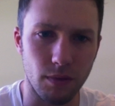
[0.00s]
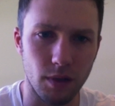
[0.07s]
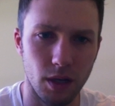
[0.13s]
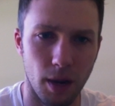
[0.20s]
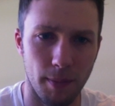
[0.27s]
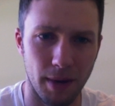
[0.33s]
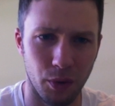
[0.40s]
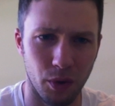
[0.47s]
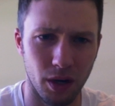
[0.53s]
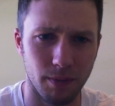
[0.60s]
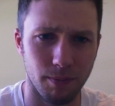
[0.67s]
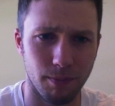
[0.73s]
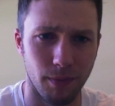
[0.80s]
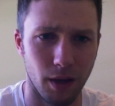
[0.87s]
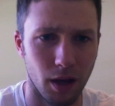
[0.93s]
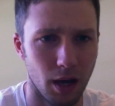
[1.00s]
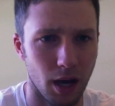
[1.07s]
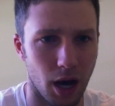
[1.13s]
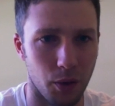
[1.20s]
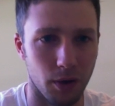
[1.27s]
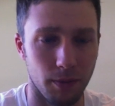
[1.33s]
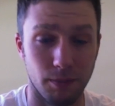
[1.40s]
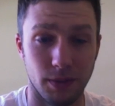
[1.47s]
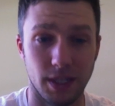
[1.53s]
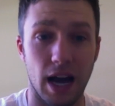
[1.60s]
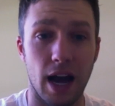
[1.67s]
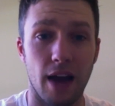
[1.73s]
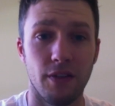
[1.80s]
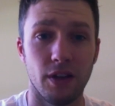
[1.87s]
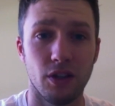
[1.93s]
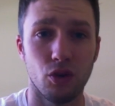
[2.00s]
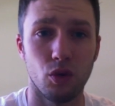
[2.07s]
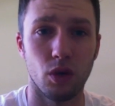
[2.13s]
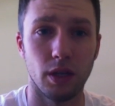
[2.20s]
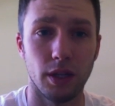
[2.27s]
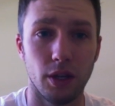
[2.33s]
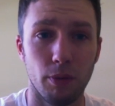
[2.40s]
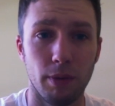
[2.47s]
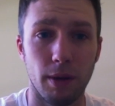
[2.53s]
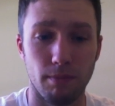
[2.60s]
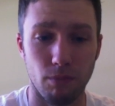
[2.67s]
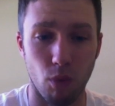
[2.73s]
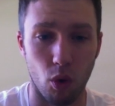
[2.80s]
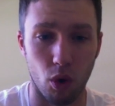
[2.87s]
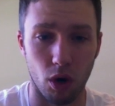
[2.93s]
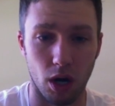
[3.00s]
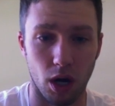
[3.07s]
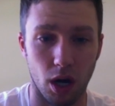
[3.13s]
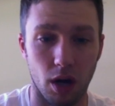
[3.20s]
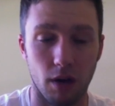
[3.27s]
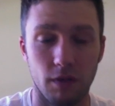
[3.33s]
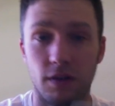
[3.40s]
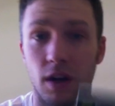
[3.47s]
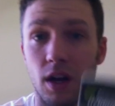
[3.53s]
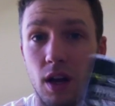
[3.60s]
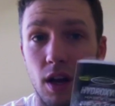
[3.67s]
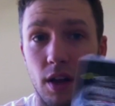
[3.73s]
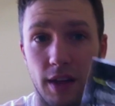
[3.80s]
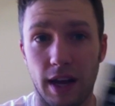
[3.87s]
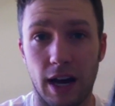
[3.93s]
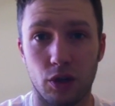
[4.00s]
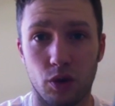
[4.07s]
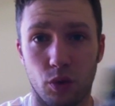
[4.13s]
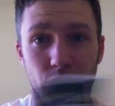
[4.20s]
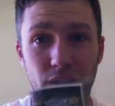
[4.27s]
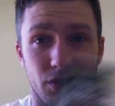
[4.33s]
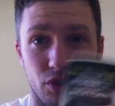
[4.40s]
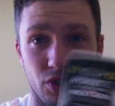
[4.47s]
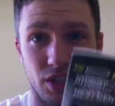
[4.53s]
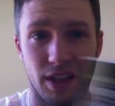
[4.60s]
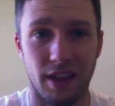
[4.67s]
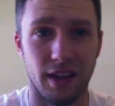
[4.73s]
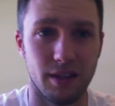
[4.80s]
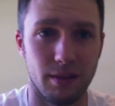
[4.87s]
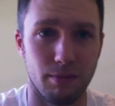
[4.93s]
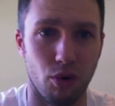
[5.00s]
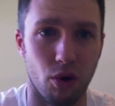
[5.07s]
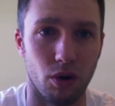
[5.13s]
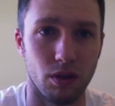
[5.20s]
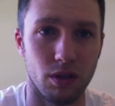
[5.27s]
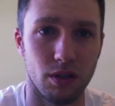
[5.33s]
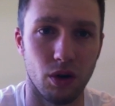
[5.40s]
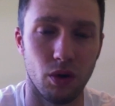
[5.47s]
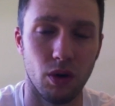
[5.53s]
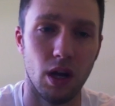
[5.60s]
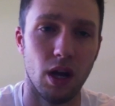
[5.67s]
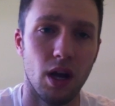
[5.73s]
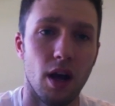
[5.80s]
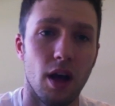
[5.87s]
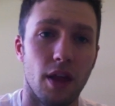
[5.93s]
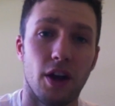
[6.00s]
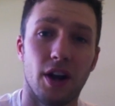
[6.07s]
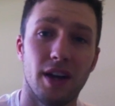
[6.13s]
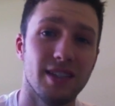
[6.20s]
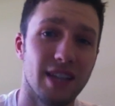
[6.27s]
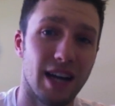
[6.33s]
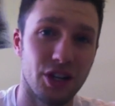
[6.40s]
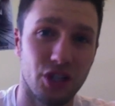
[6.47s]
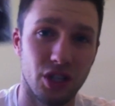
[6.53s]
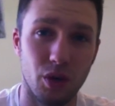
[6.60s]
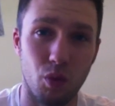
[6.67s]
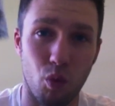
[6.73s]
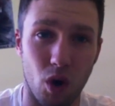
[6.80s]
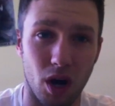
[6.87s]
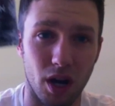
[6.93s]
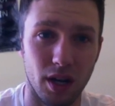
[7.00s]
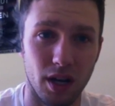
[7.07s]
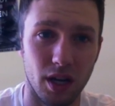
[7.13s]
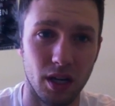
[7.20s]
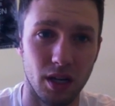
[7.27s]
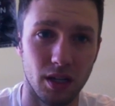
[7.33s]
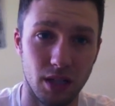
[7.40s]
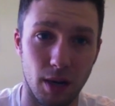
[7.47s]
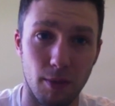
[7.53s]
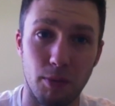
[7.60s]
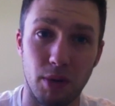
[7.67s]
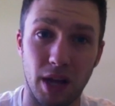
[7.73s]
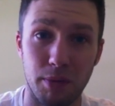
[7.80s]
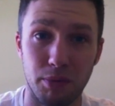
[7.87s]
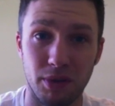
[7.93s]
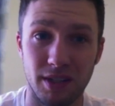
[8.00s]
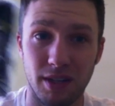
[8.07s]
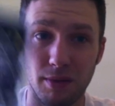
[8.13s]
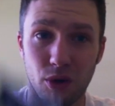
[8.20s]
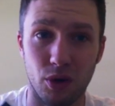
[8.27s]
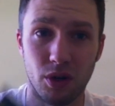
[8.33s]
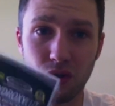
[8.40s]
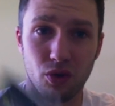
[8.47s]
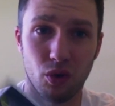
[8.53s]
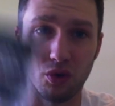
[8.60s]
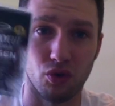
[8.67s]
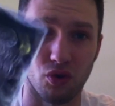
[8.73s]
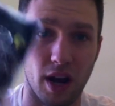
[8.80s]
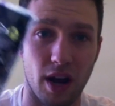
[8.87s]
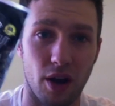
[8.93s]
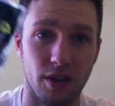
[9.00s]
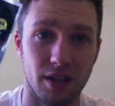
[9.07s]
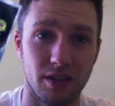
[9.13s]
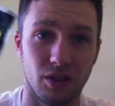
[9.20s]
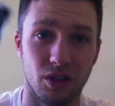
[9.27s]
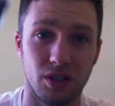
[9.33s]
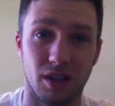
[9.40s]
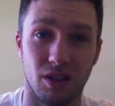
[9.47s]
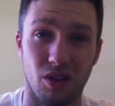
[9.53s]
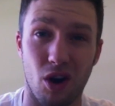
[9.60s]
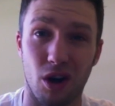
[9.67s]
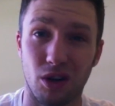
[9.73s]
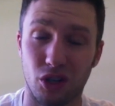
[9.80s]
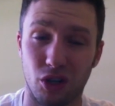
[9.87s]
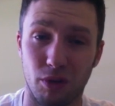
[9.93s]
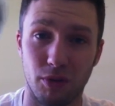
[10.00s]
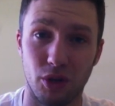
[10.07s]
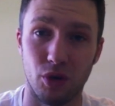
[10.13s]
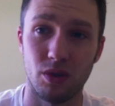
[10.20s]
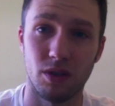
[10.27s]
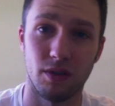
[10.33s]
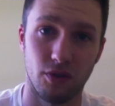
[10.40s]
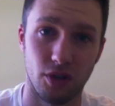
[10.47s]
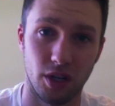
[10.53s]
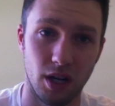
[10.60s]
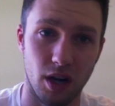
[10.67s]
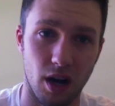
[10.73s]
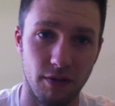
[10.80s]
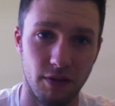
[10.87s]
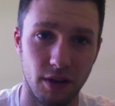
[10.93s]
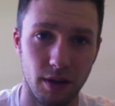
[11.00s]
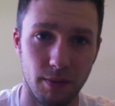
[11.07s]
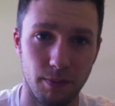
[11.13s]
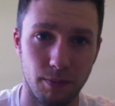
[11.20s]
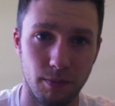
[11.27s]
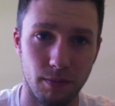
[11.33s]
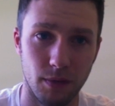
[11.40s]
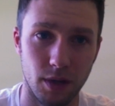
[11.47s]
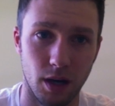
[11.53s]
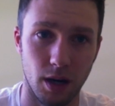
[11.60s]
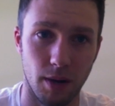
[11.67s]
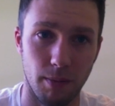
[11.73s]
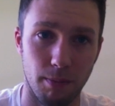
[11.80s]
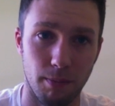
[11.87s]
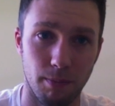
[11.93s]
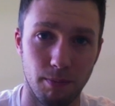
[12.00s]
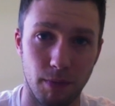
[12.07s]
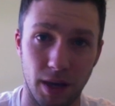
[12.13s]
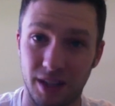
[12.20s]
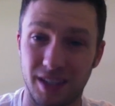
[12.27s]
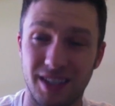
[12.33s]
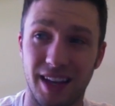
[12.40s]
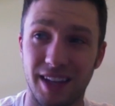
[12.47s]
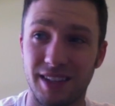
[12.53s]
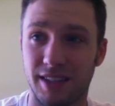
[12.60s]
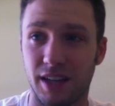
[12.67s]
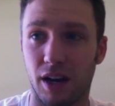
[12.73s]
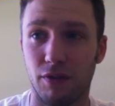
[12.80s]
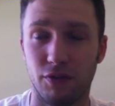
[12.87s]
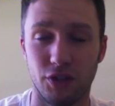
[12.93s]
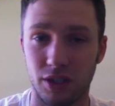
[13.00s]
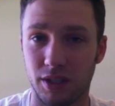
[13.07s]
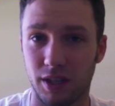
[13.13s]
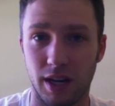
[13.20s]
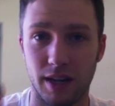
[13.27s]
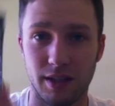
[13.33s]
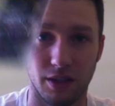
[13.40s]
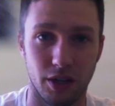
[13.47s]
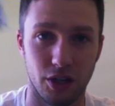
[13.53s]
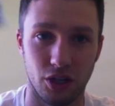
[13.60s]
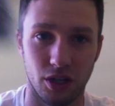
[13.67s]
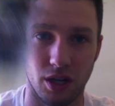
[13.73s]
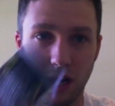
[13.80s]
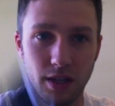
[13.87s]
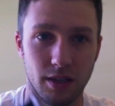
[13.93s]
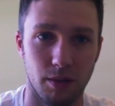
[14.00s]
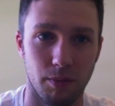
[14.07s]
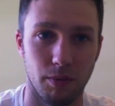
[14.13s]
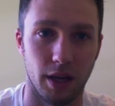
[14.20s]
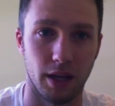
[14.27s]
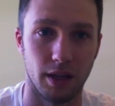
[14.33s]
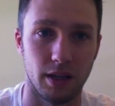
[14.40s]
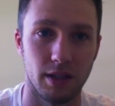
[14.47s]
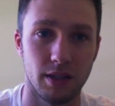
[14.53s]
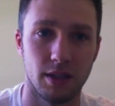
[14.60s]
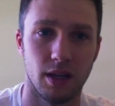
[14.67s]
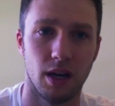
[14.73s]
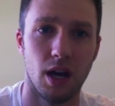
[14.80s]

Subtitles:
But I want to dive into a little bit more of the actual research because I think it's important. So there is actually one double-blind placebo-controlled trial that's looked at long-term use of green coffee itself, just in isolation, not in something like this.